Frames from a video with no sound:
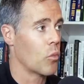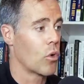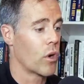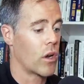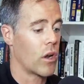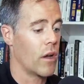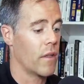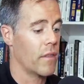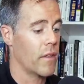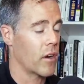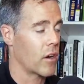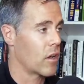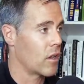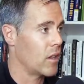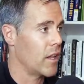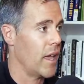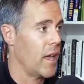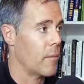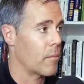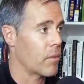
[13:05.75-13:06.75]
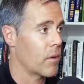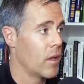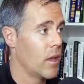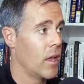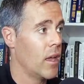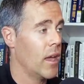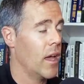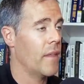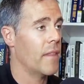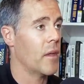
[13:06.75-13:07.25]
and work on their clamp
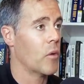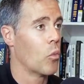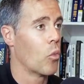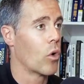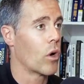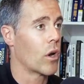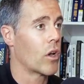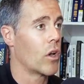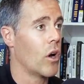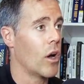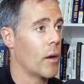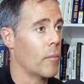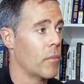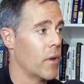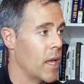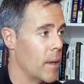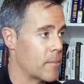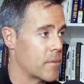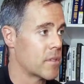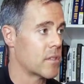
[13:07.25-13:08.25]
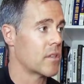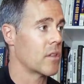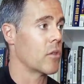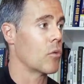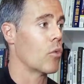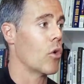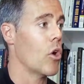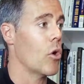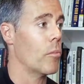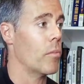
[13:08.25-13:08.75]
and then work on hips to
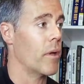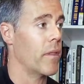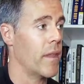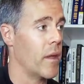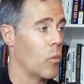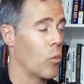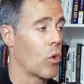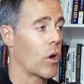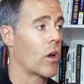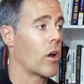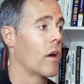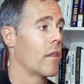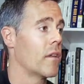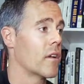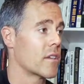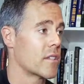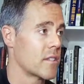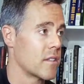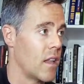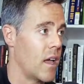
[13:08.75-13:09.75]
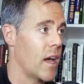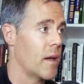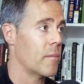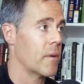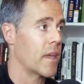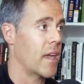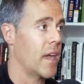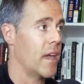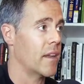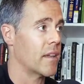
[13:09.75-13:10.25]
the rope and then work on their slide
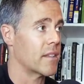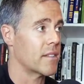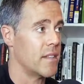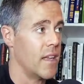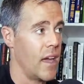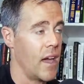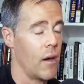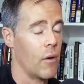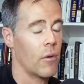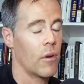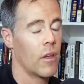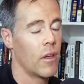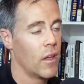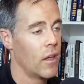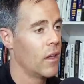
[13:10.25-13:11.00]
mechanics down.